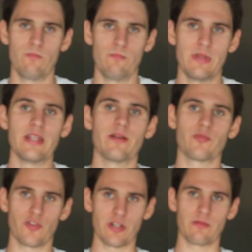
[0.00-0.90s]
medium
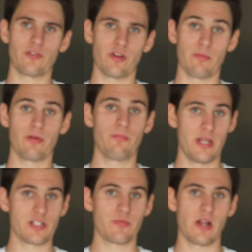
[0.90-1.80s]
grip
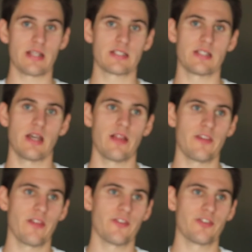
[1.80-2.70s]
bench press.
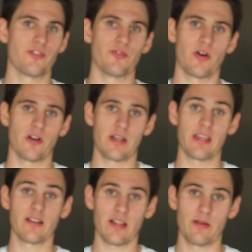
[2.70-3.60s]
The other 2 are an
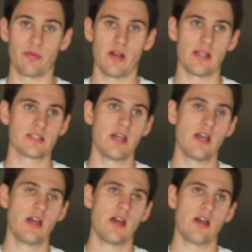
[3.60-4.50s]
incline press,
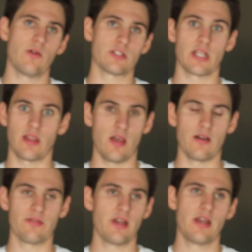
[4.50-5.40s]
which I
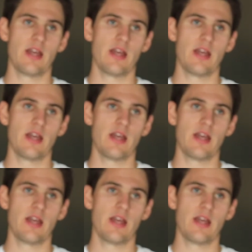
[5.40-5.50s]
love,